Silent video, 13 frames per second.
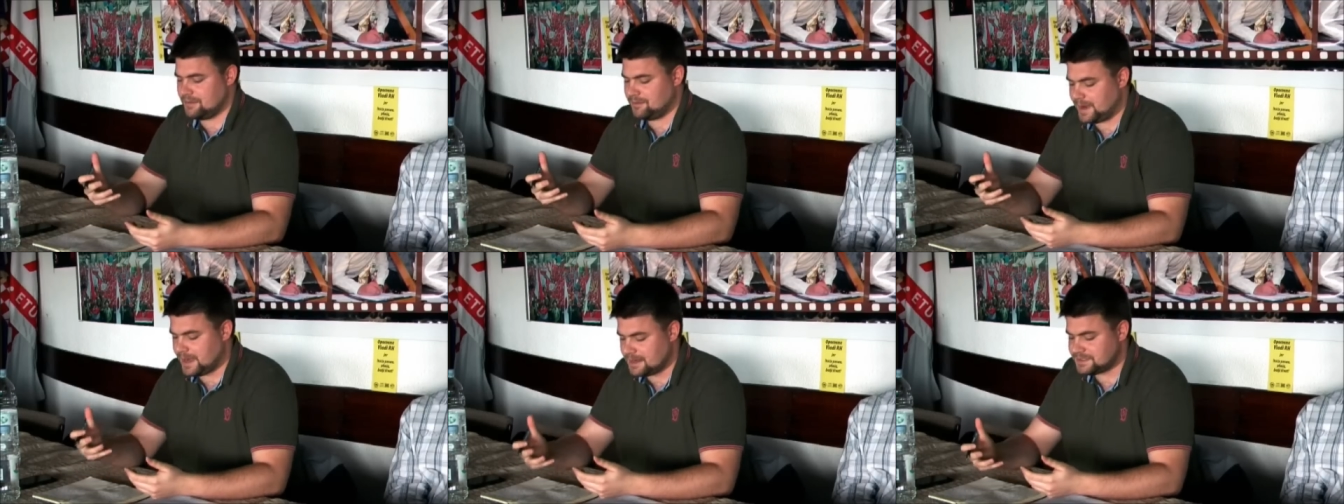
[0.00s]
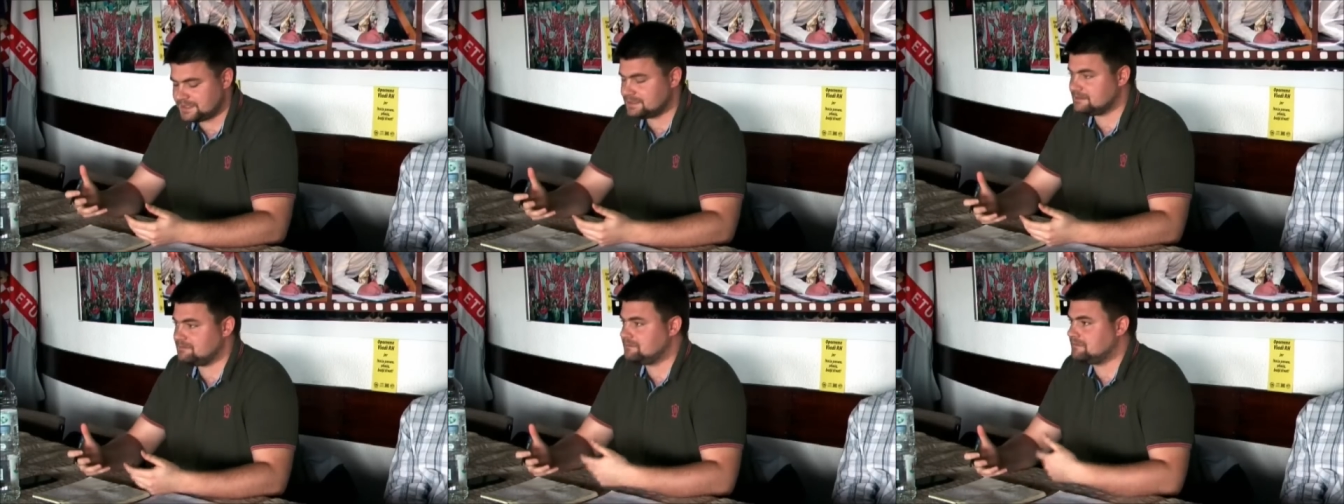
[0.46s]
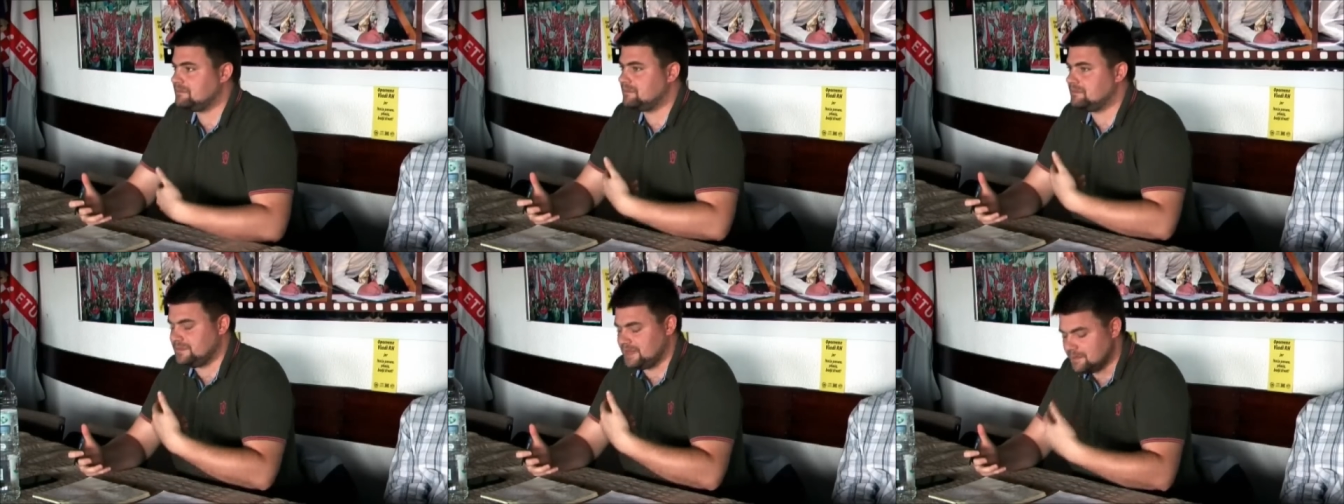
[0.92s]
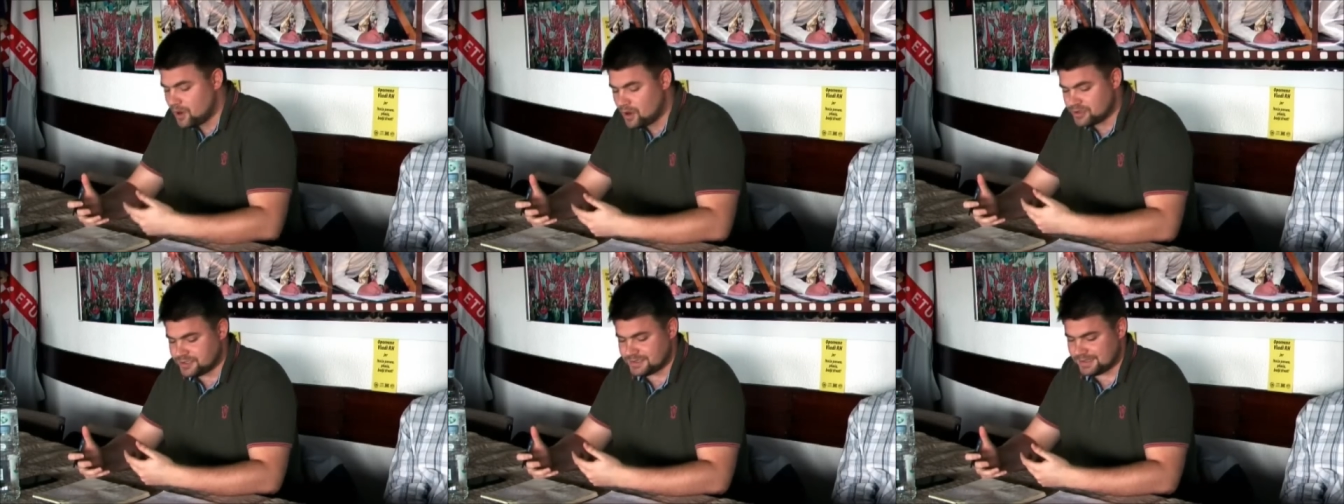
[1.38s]
perhaps the
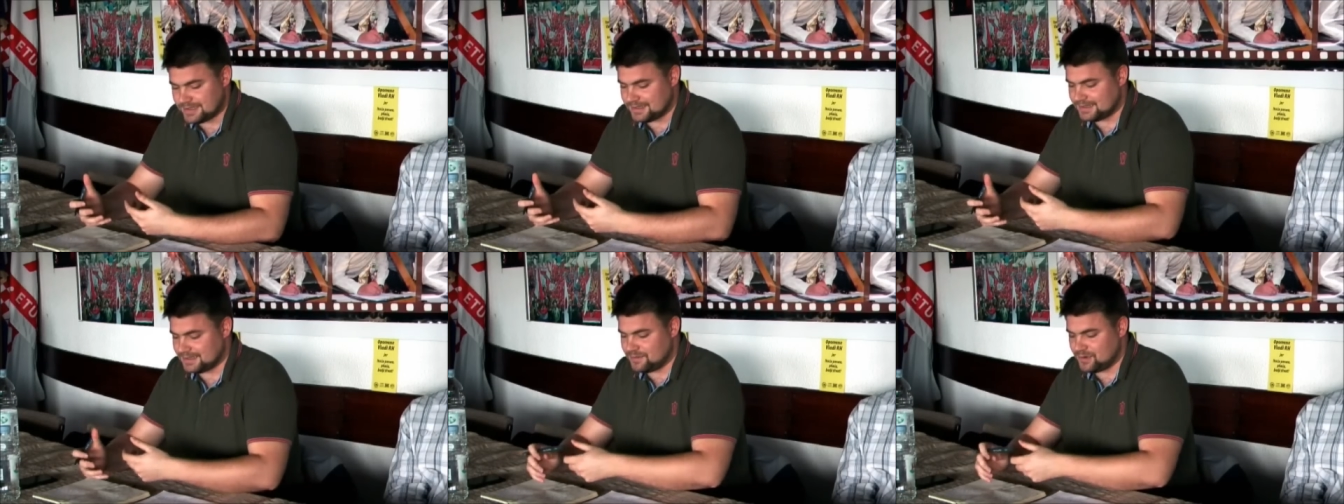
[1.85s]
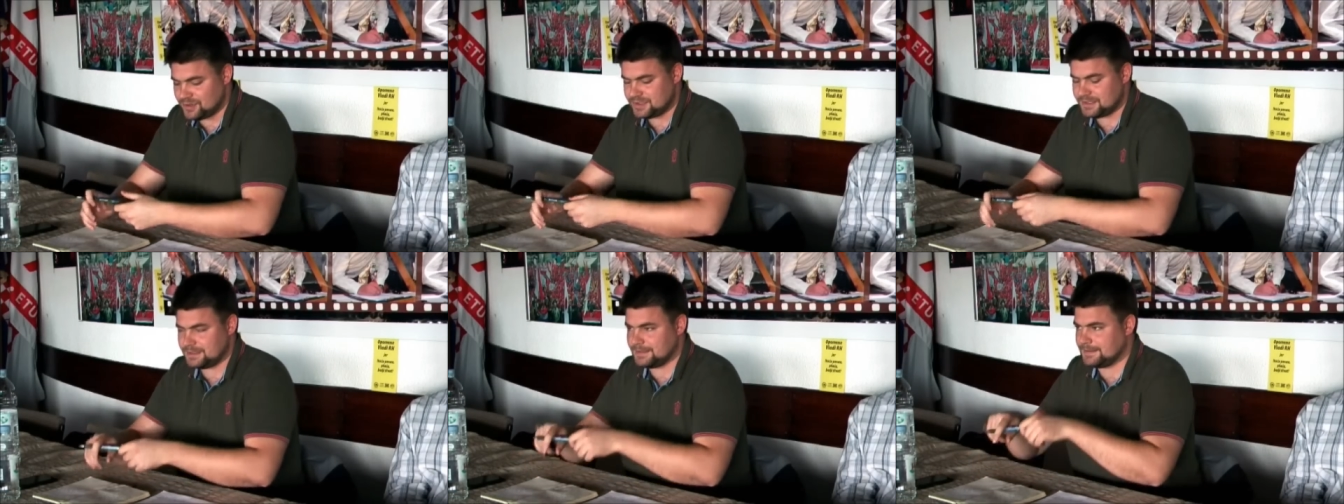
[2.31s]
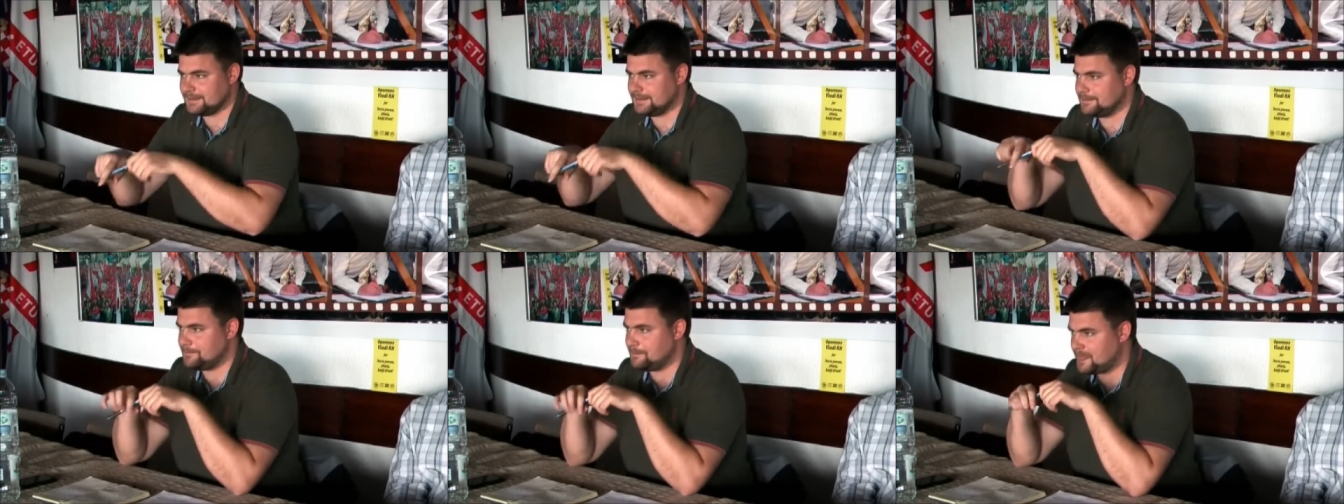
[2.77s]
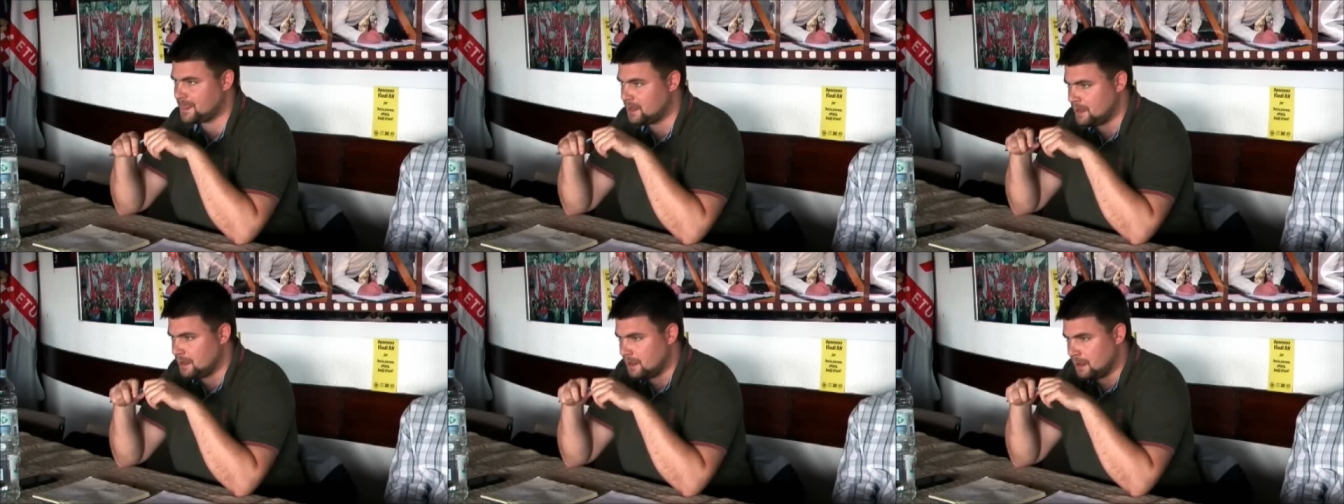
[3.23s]
most, uh, the most uh, um,
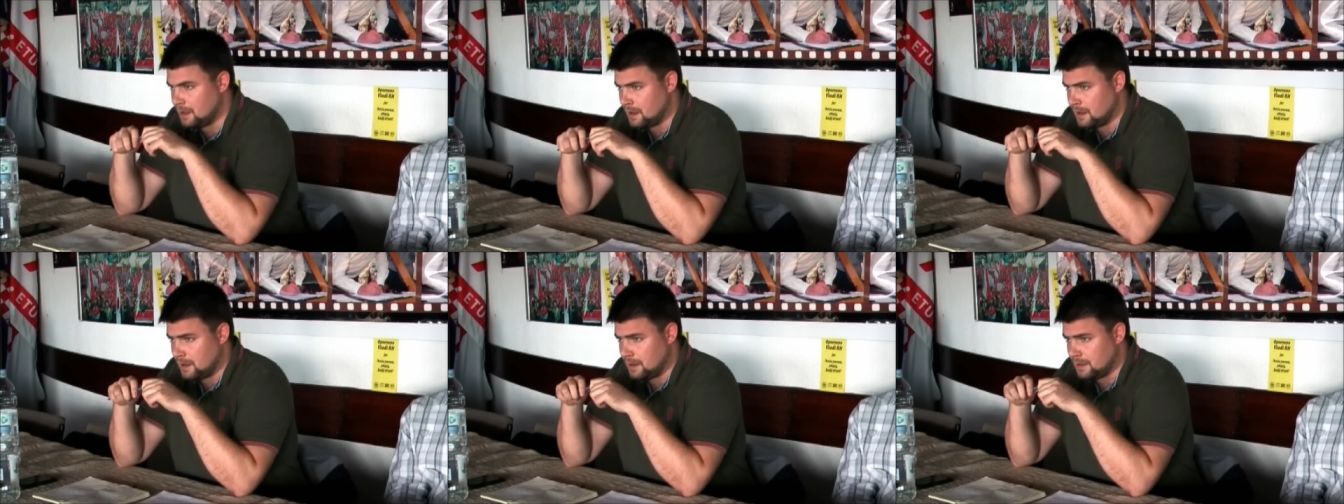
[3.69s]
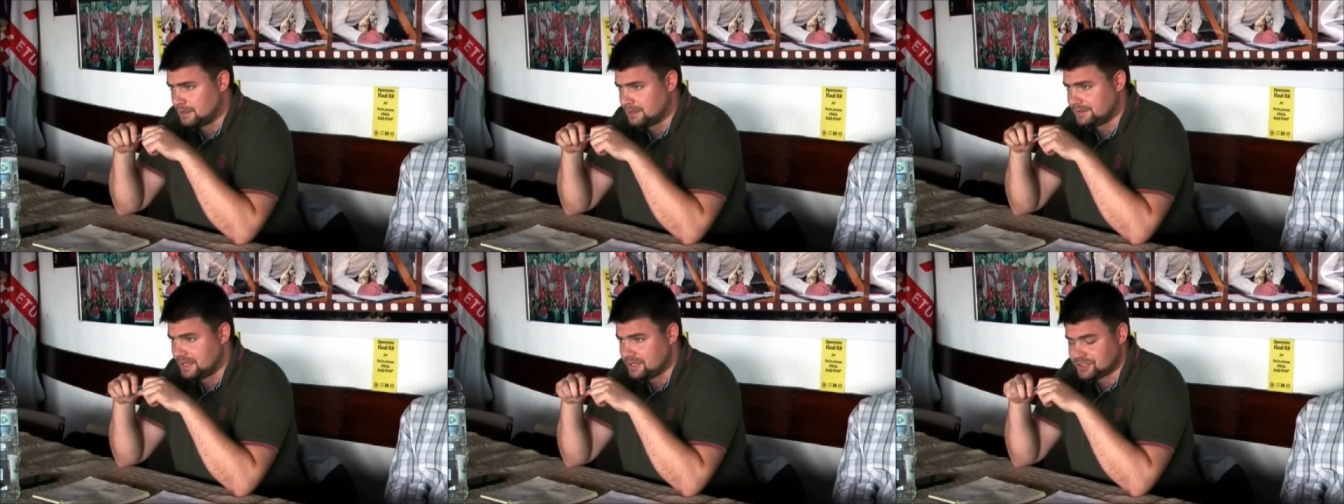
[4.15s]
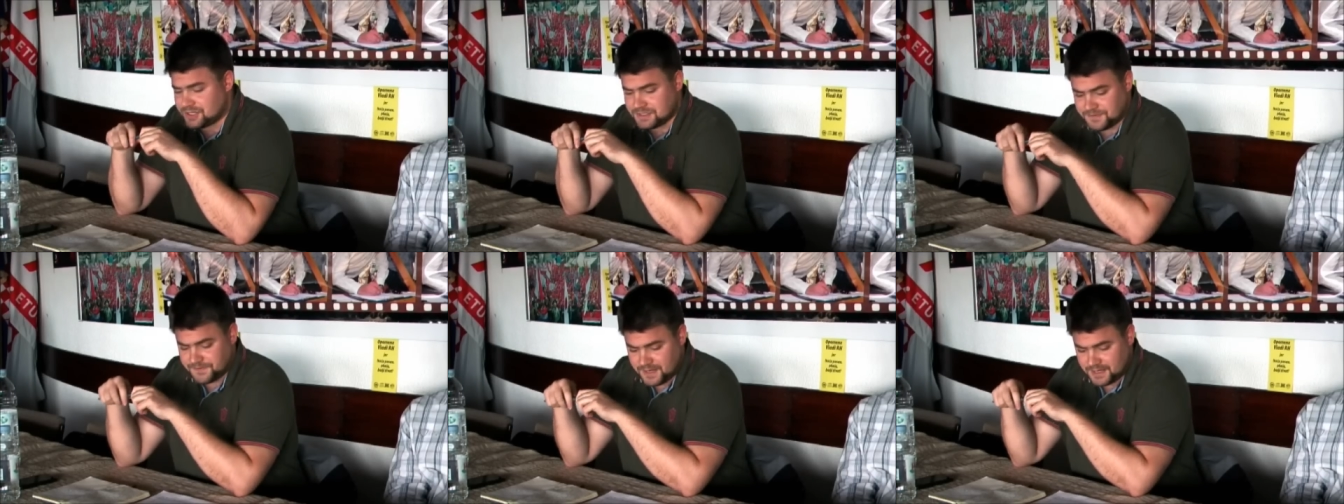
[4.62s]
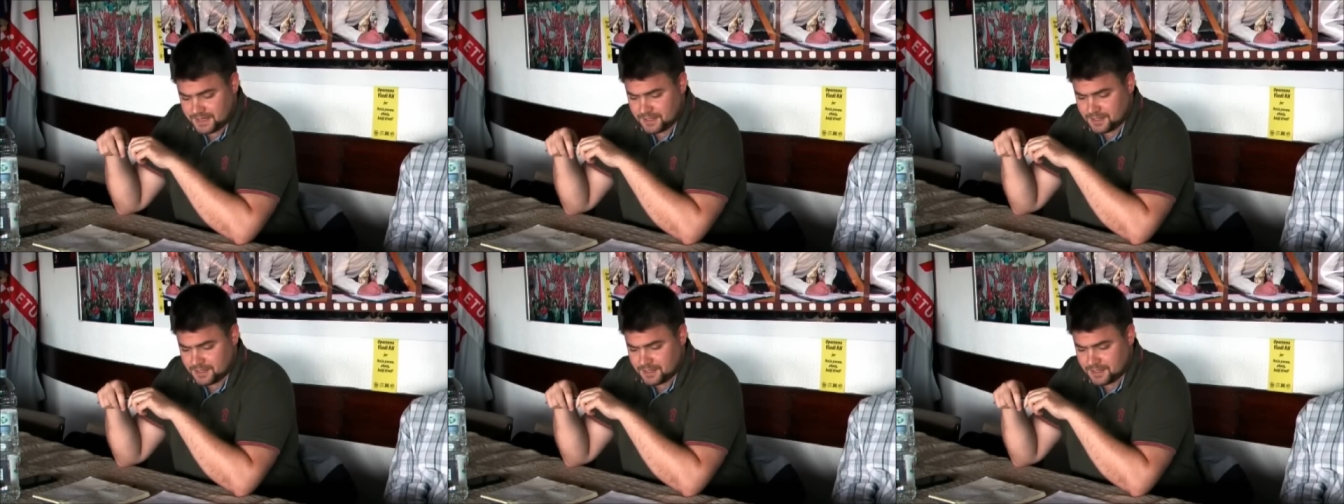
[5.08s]
dangerous thing